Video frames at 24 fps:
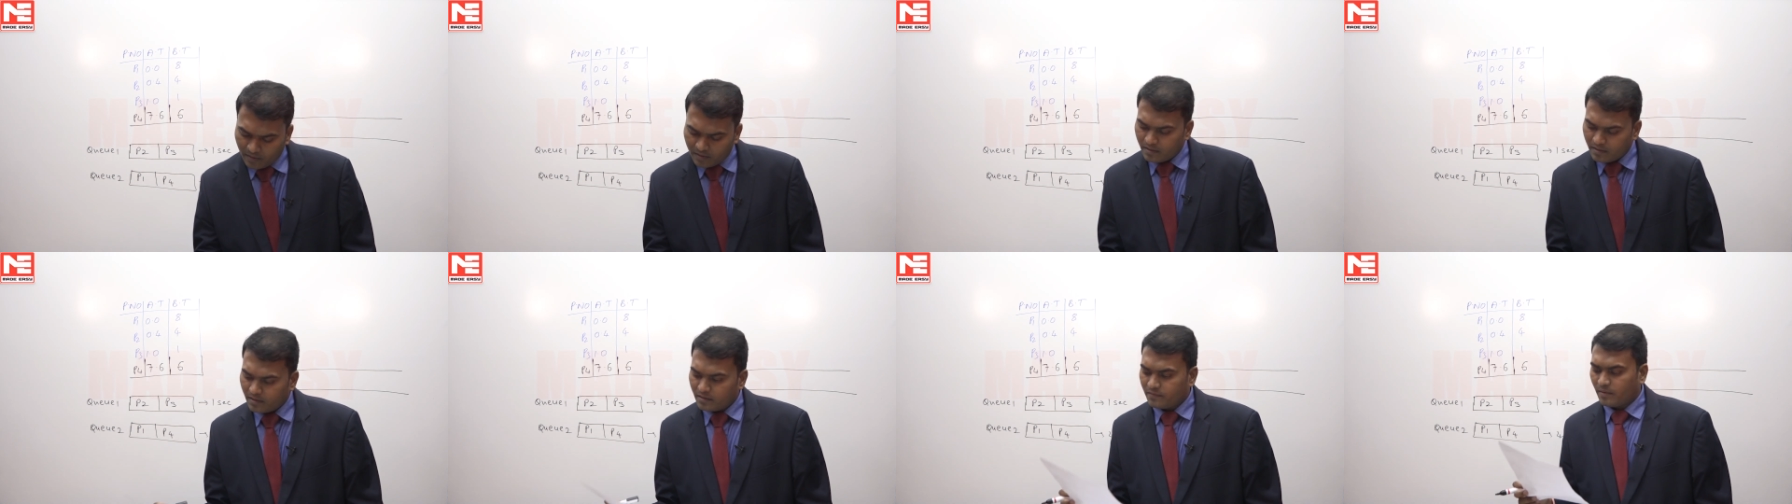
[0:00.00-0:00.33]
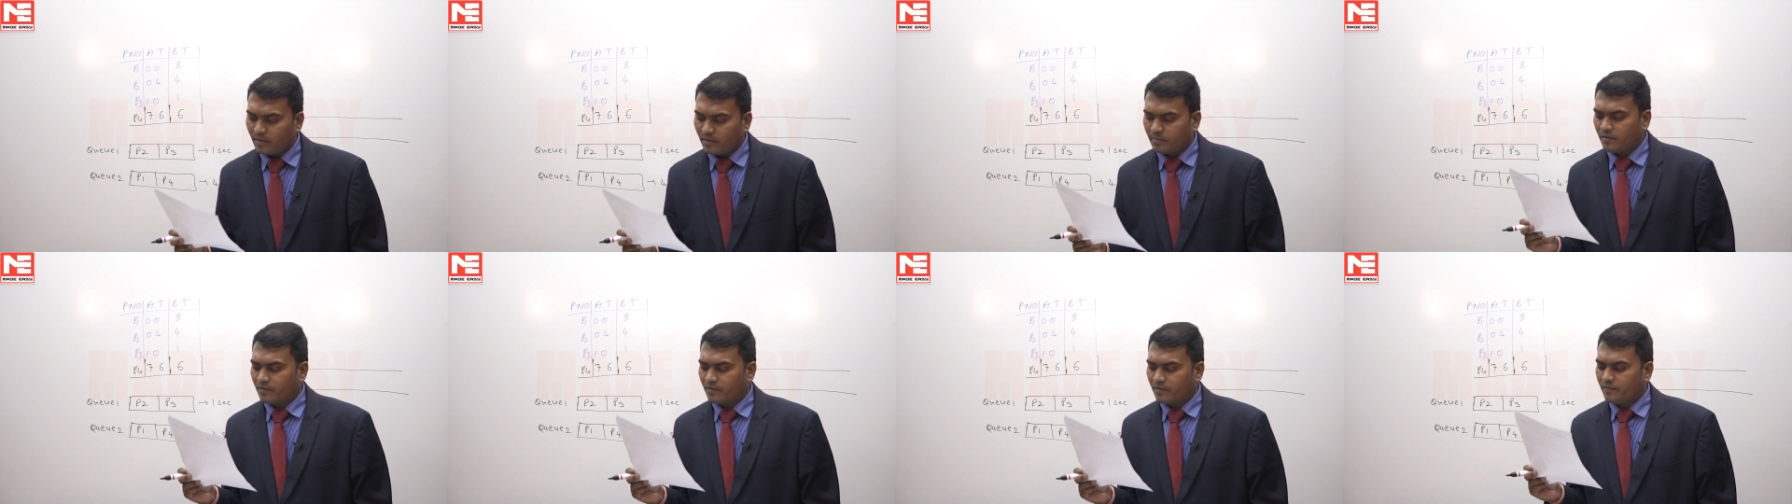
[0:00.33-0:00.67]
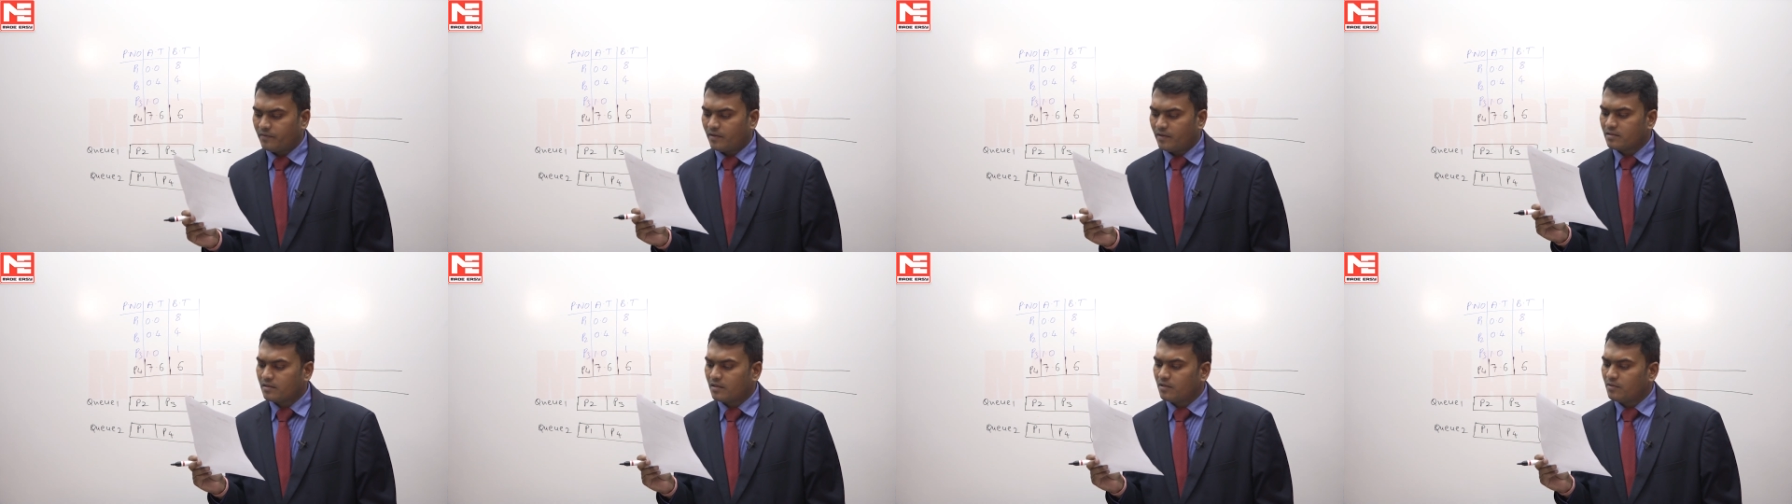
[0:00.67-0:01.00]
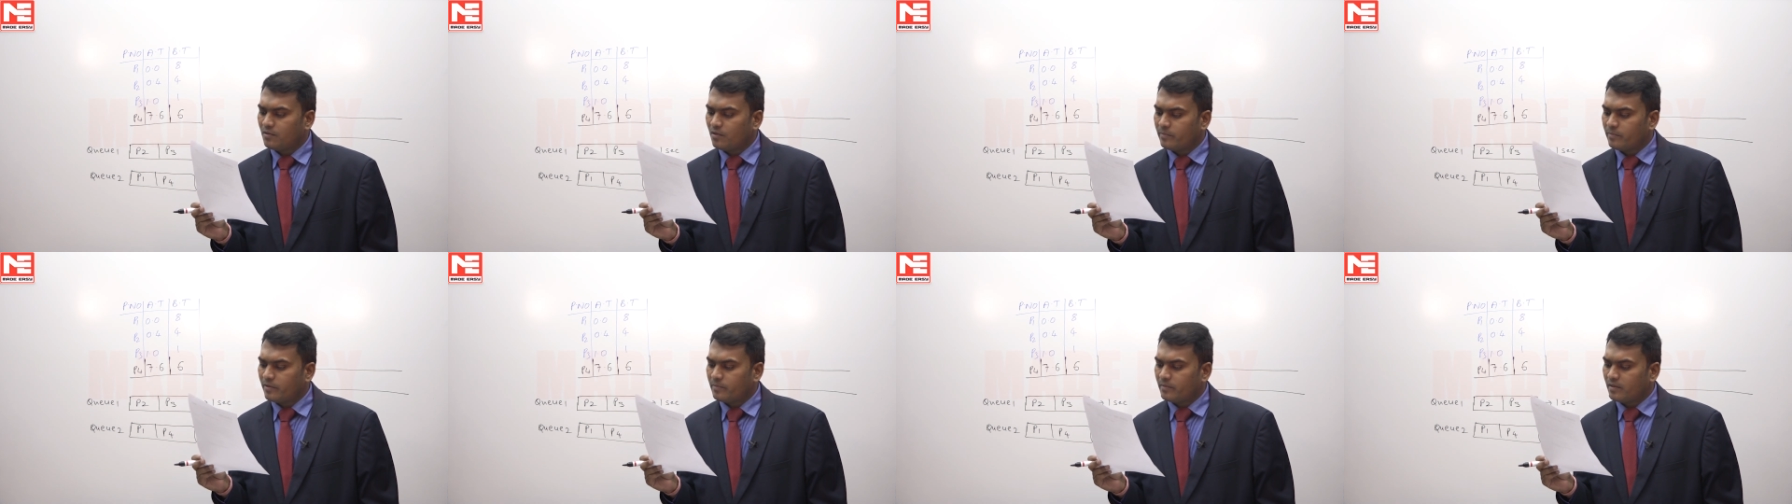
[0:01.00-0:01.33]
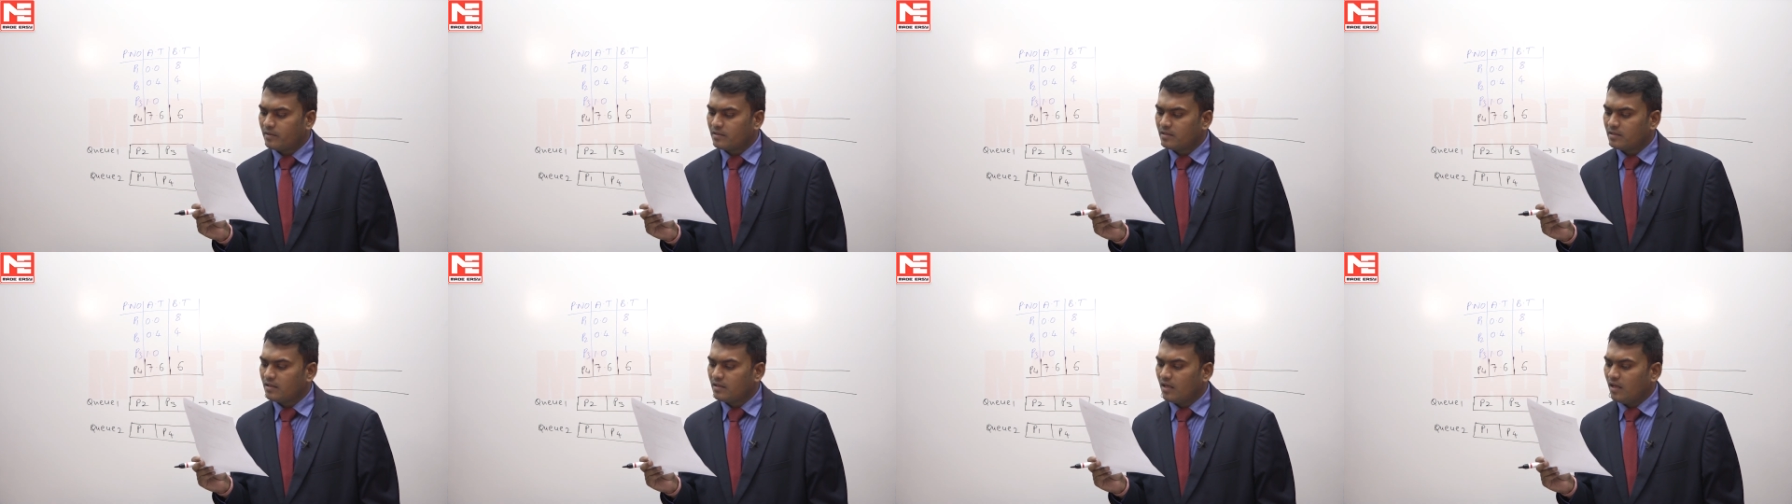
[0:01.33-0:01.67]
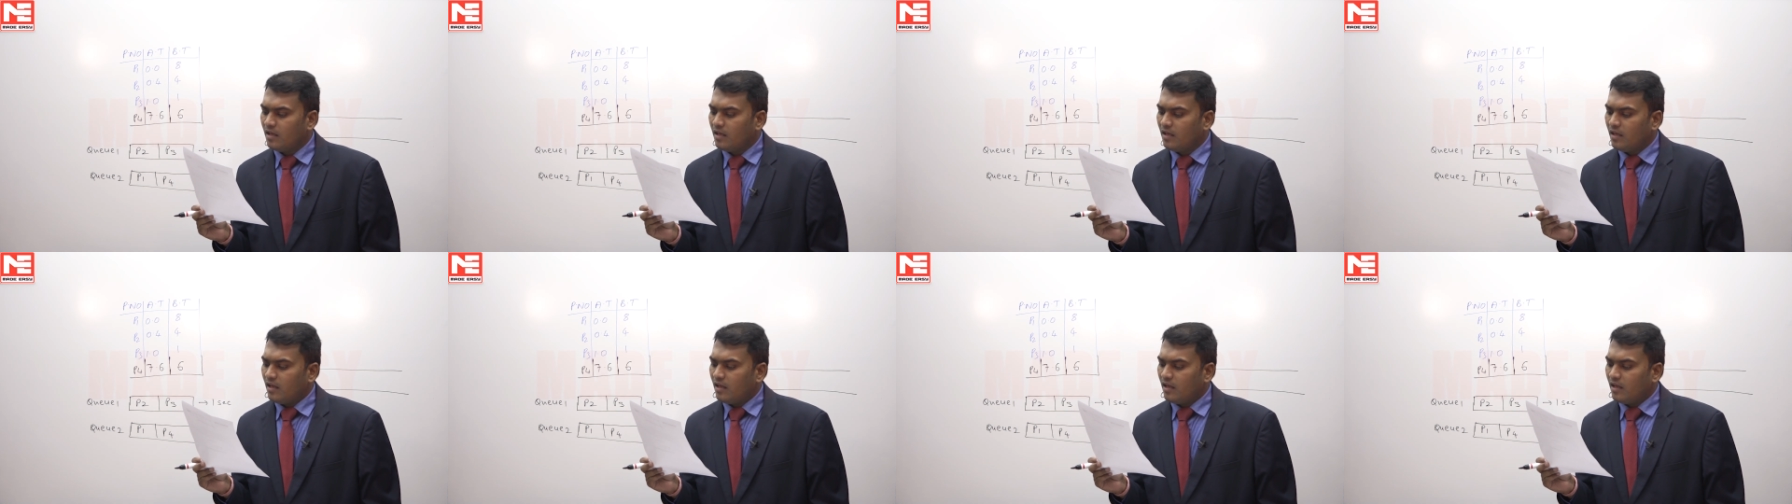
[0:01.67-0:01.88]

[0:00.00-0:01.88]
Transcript: process from the first queue how many process